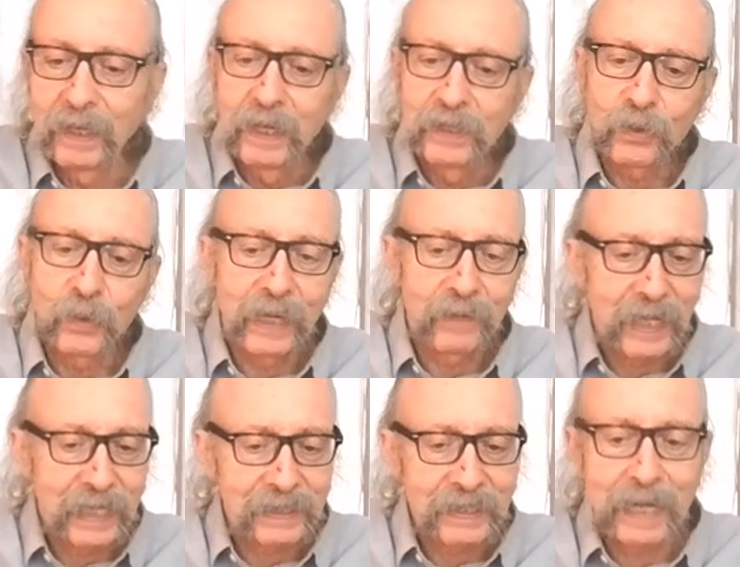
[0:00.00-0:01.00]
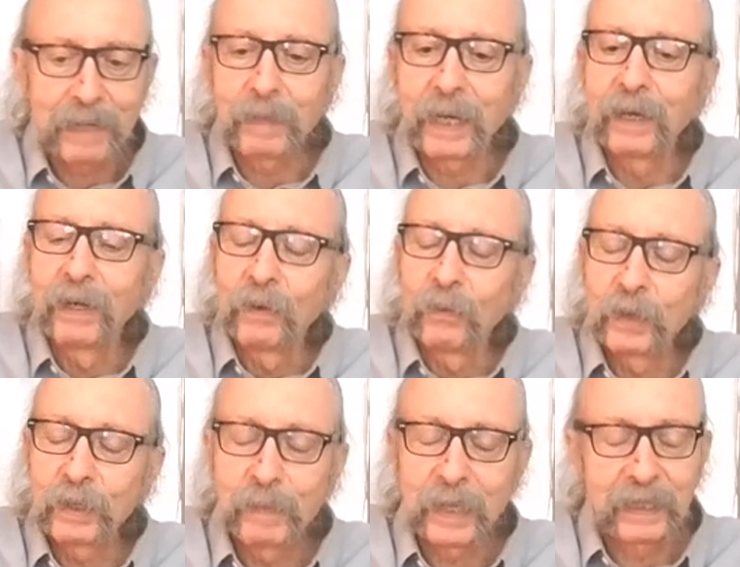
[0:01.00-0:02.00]
So we have that same
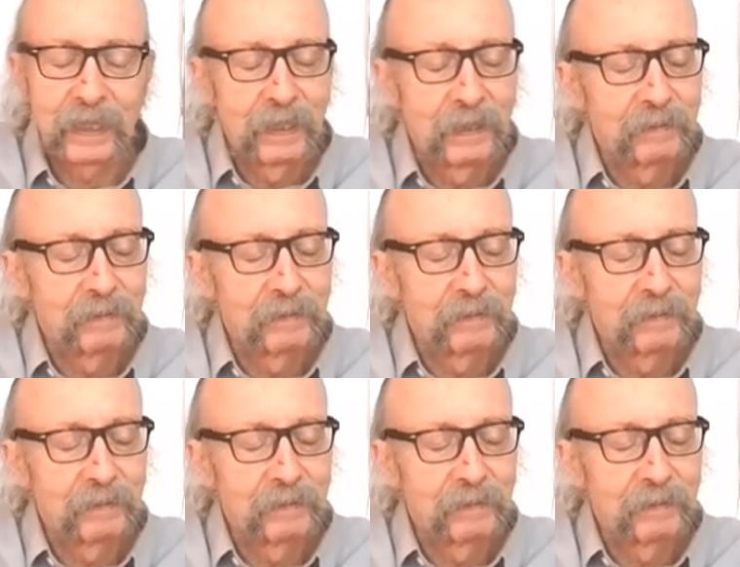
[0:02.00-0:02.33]
rhythmic